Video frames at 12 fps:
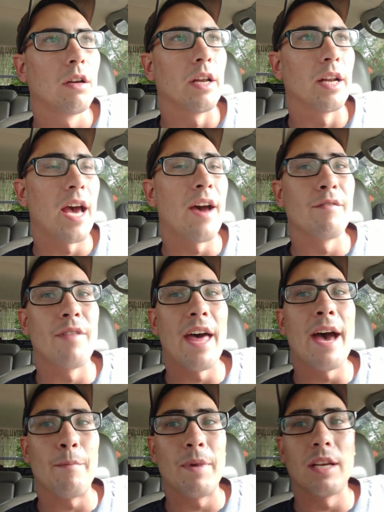and have
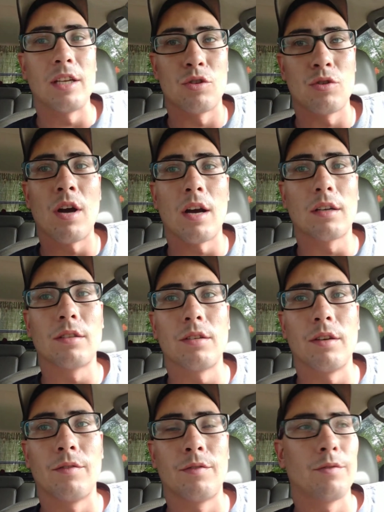that many trucks
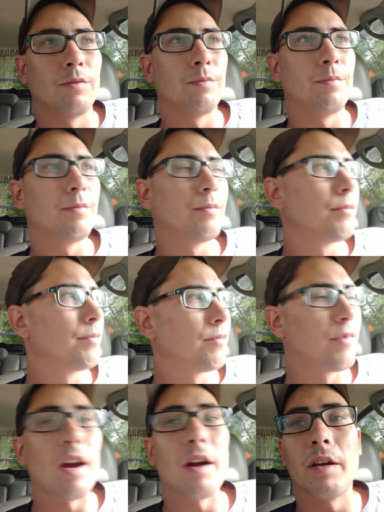of
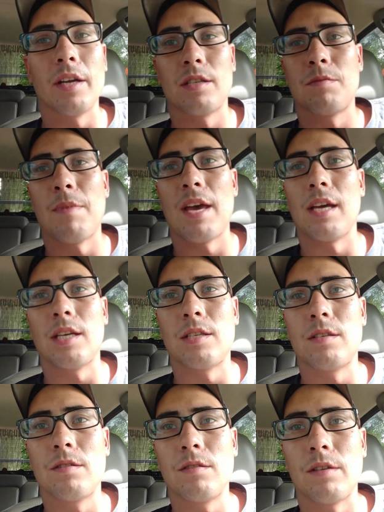various
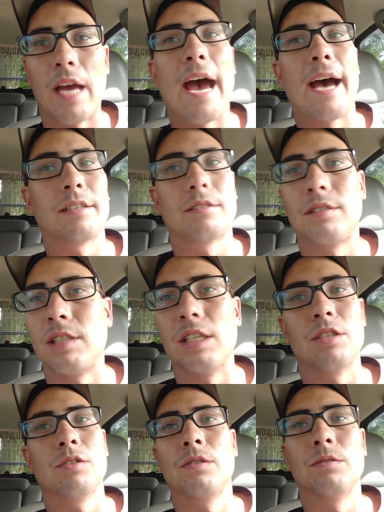makes, gas,
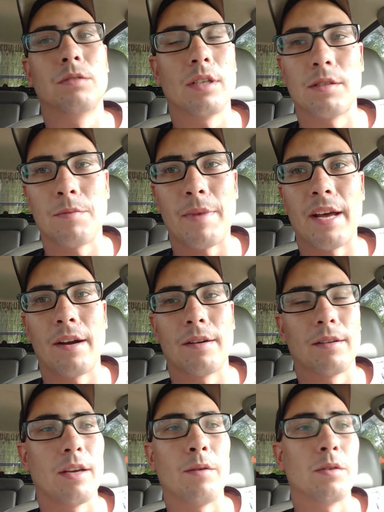diesel, doesn't
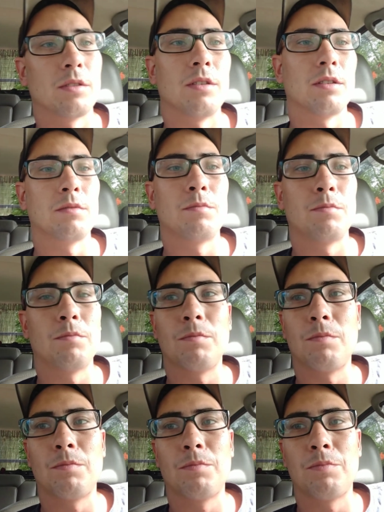matter. It was just
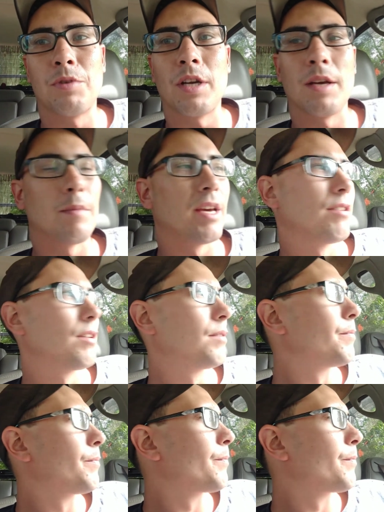pretty amazing.